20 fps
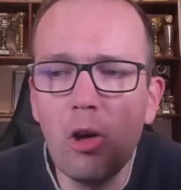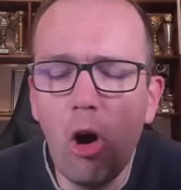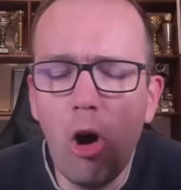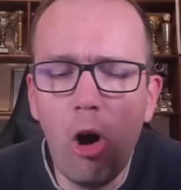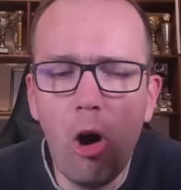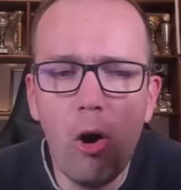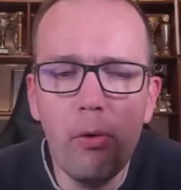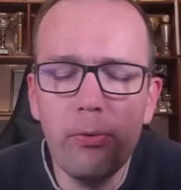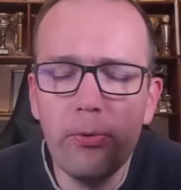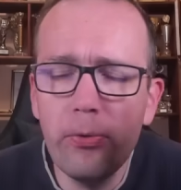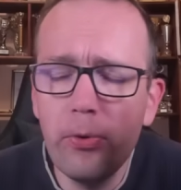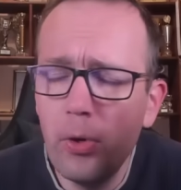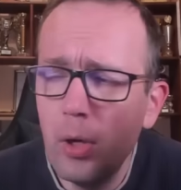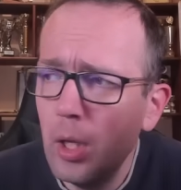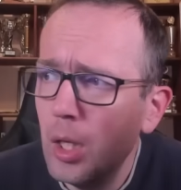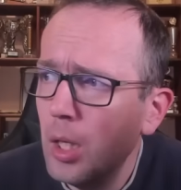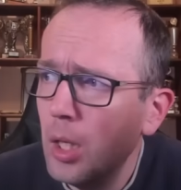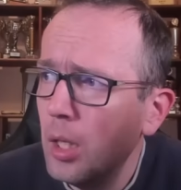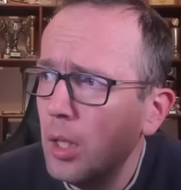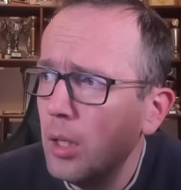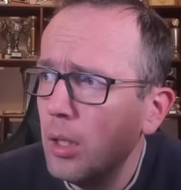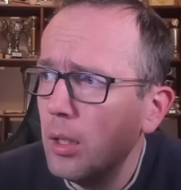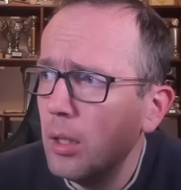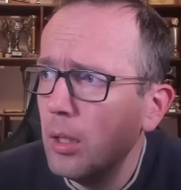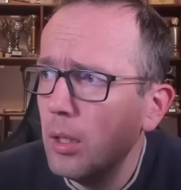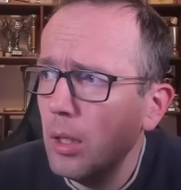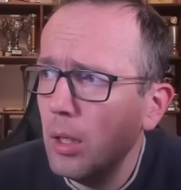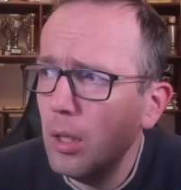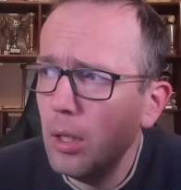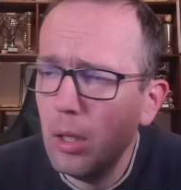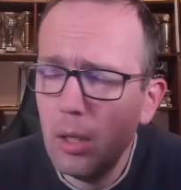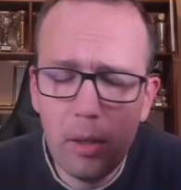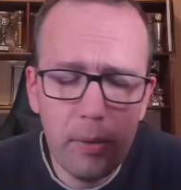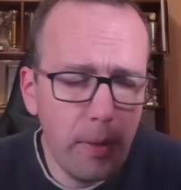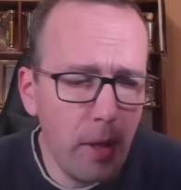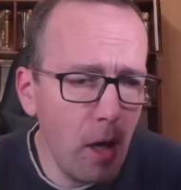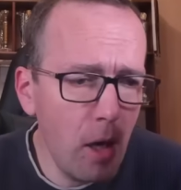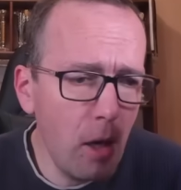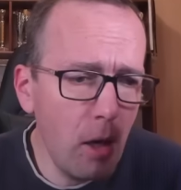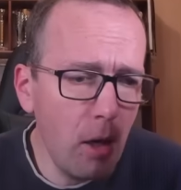of
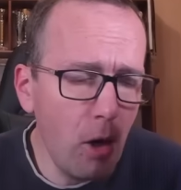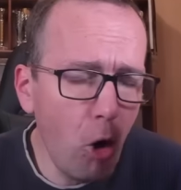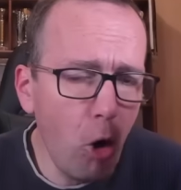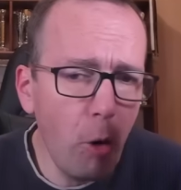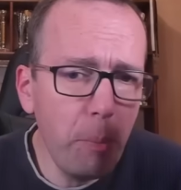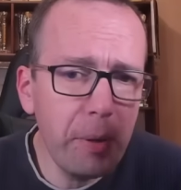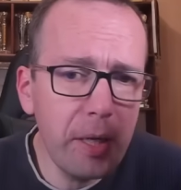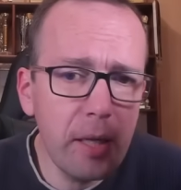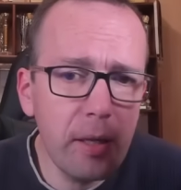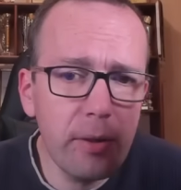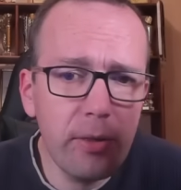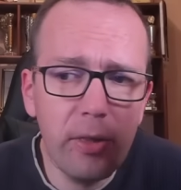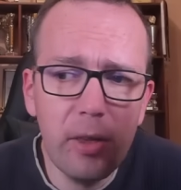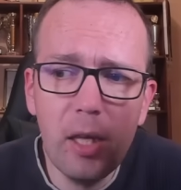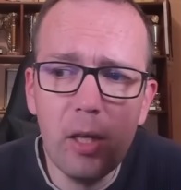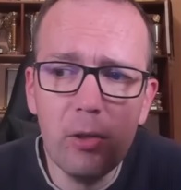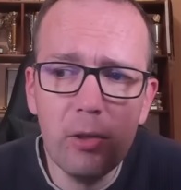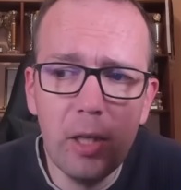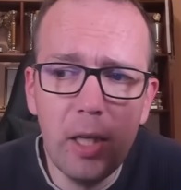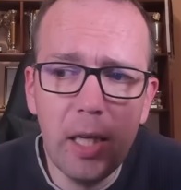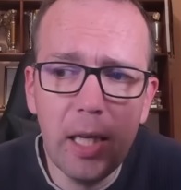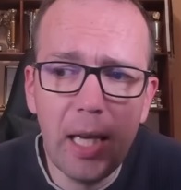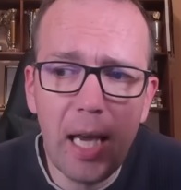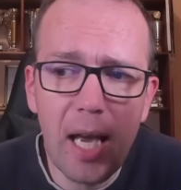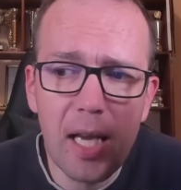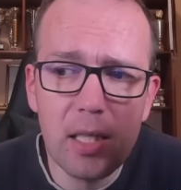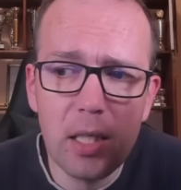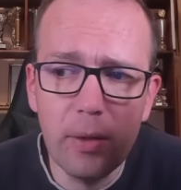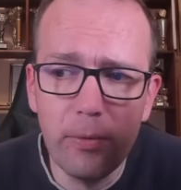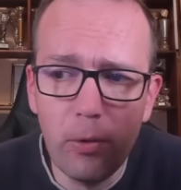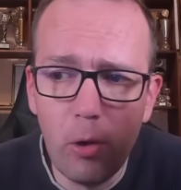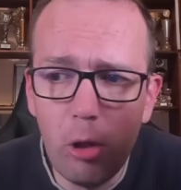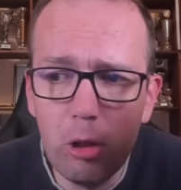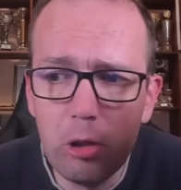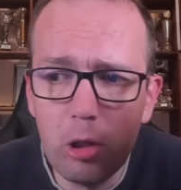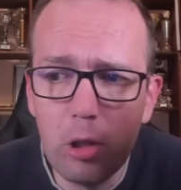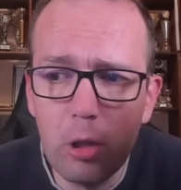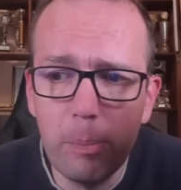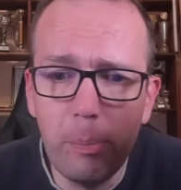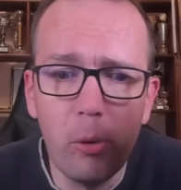the opening theory has evolved
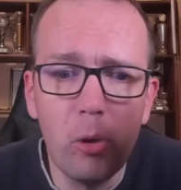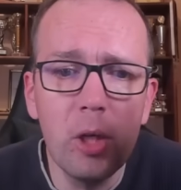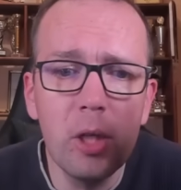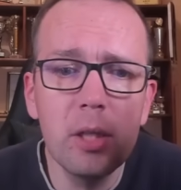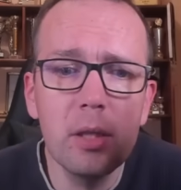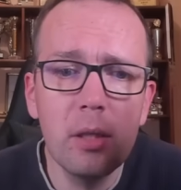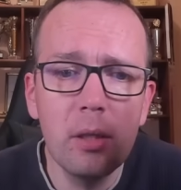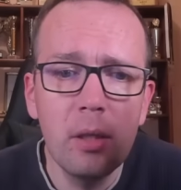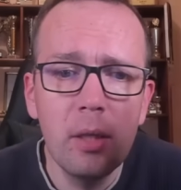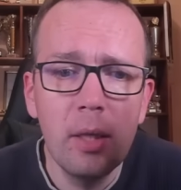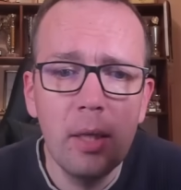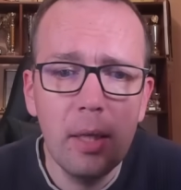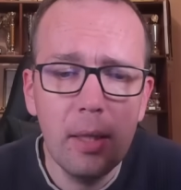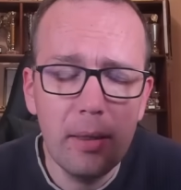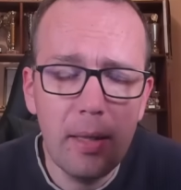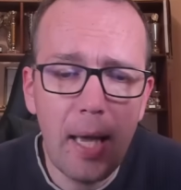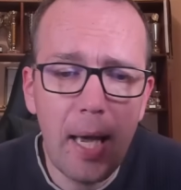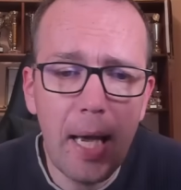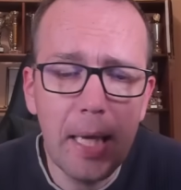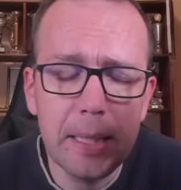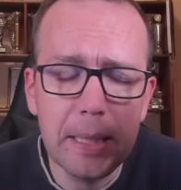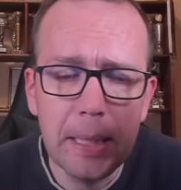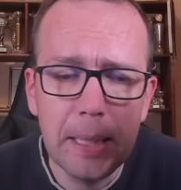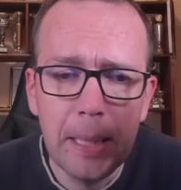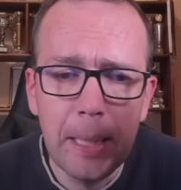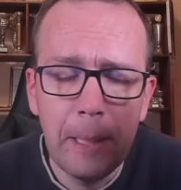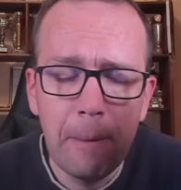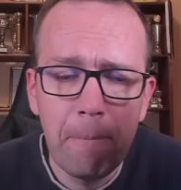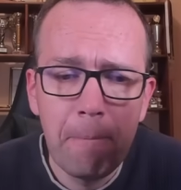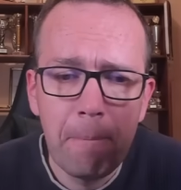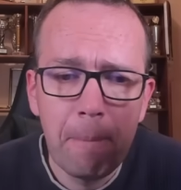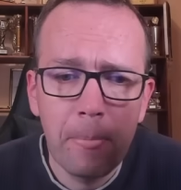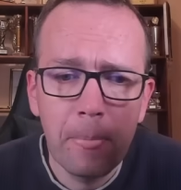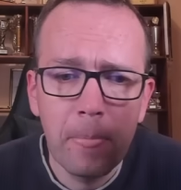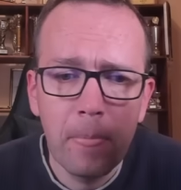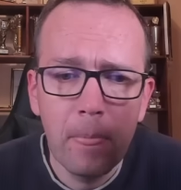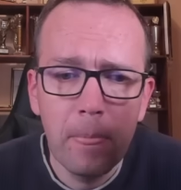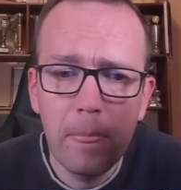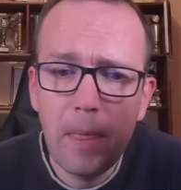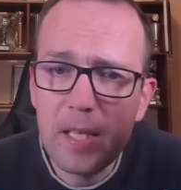to the point that
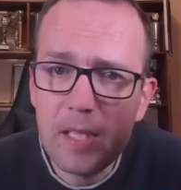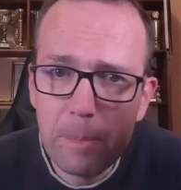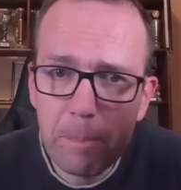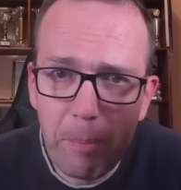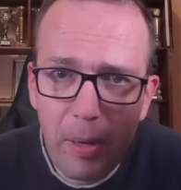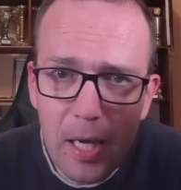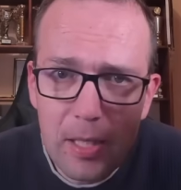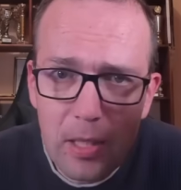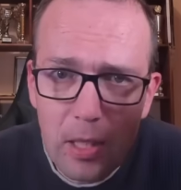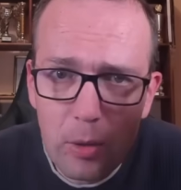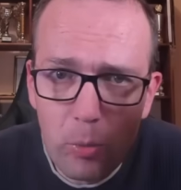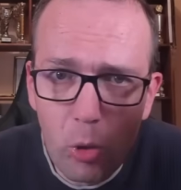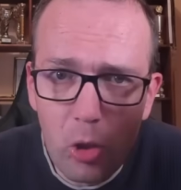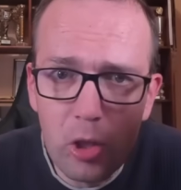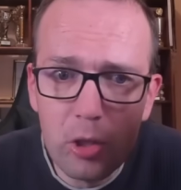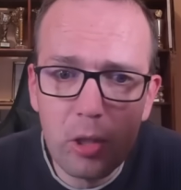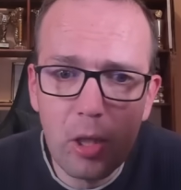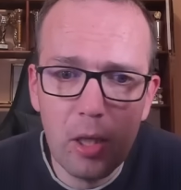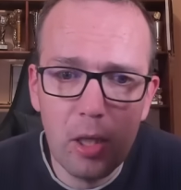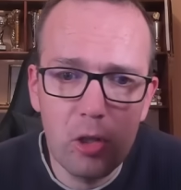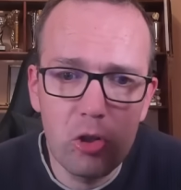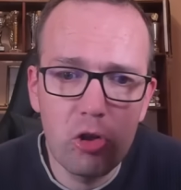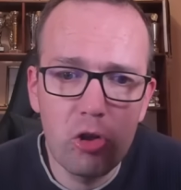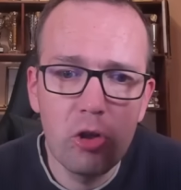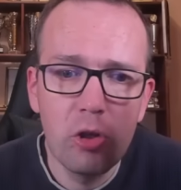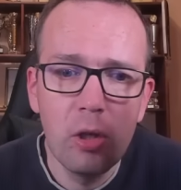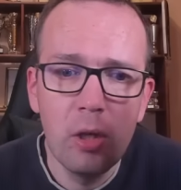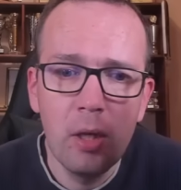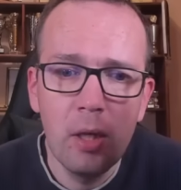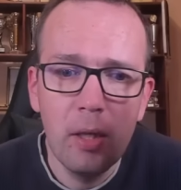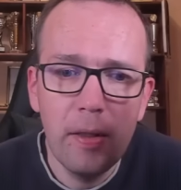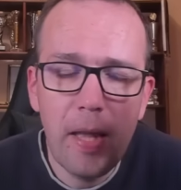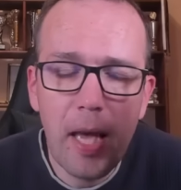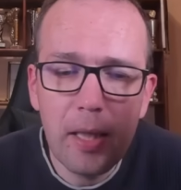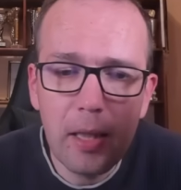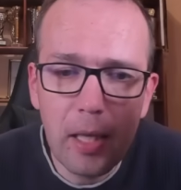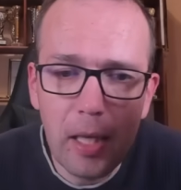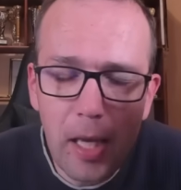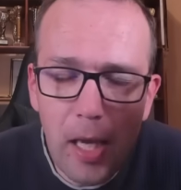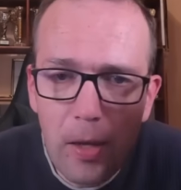the space advantage
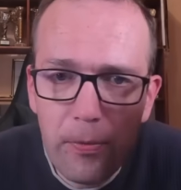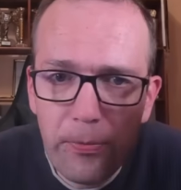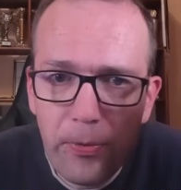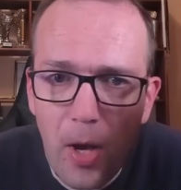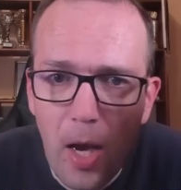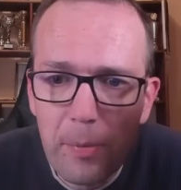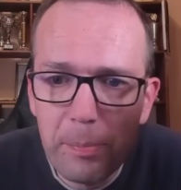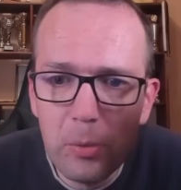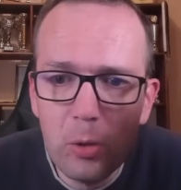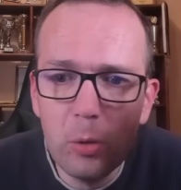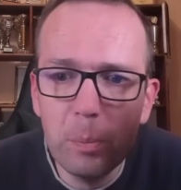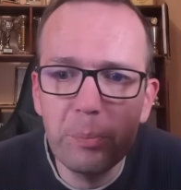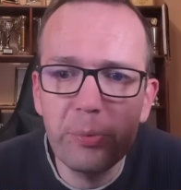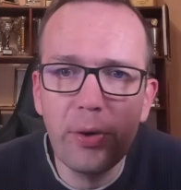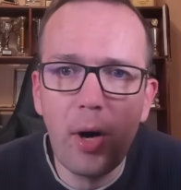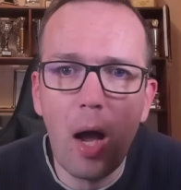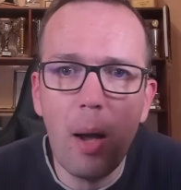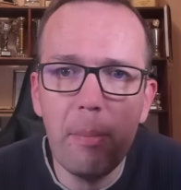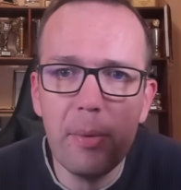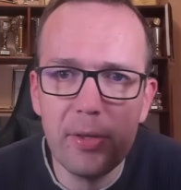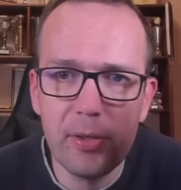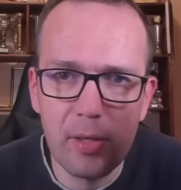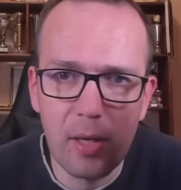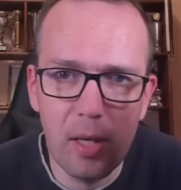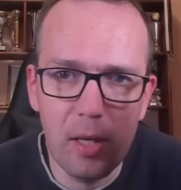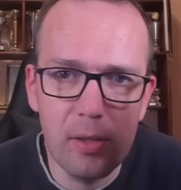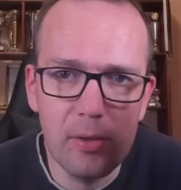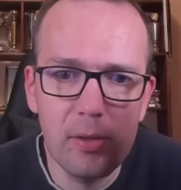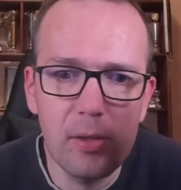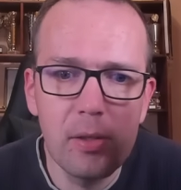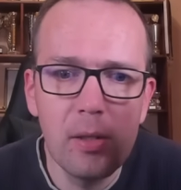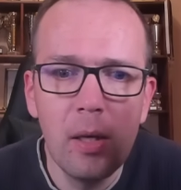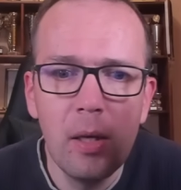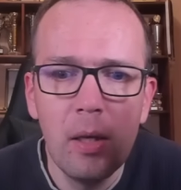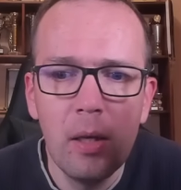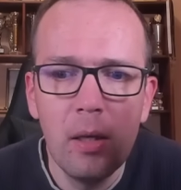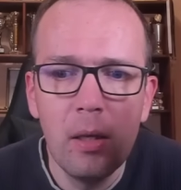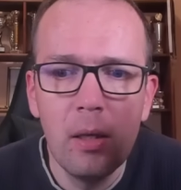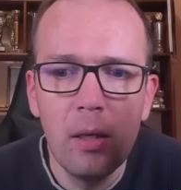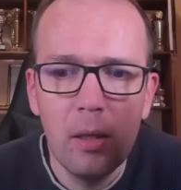that e5 move promises
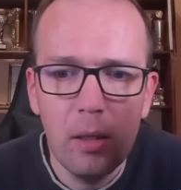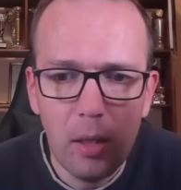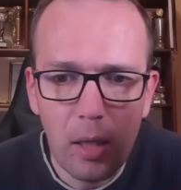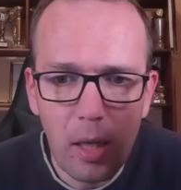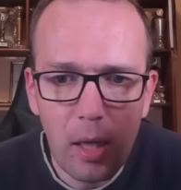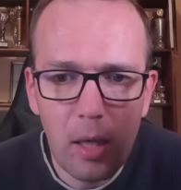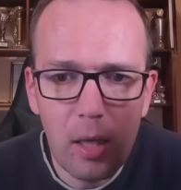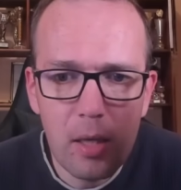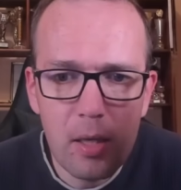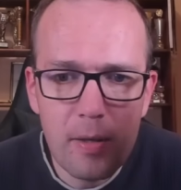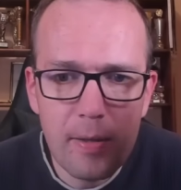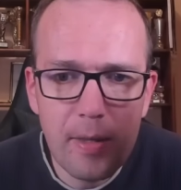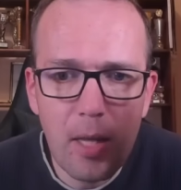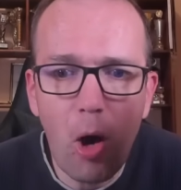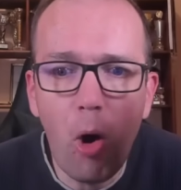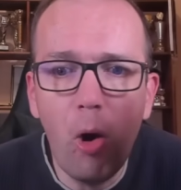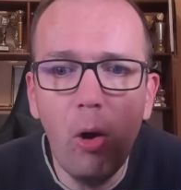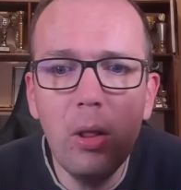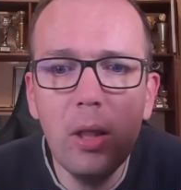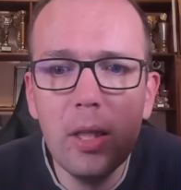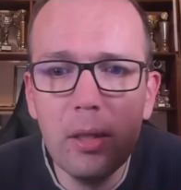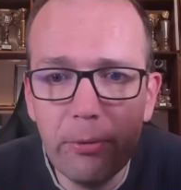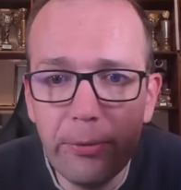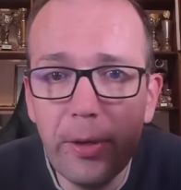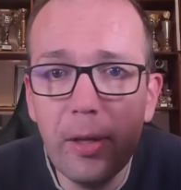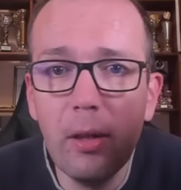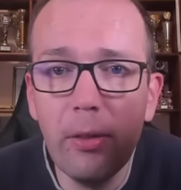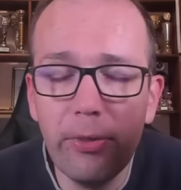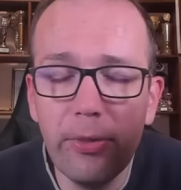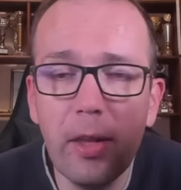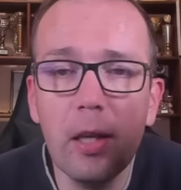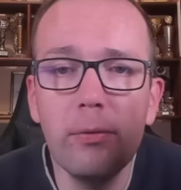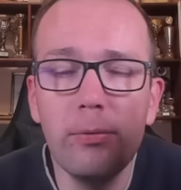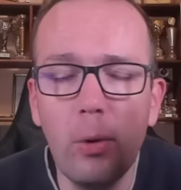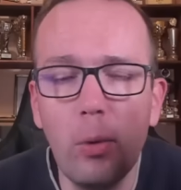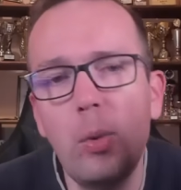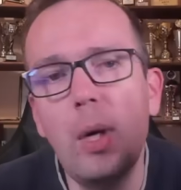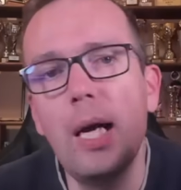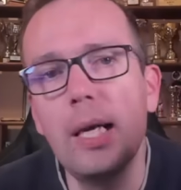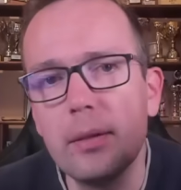is the only real thing
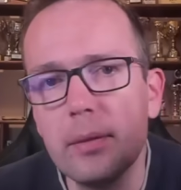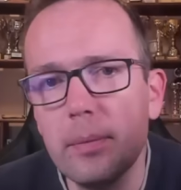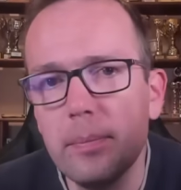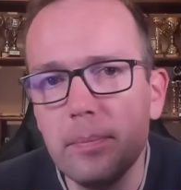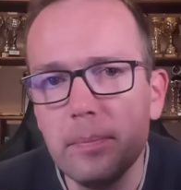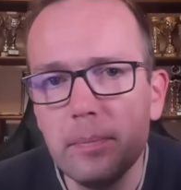for white.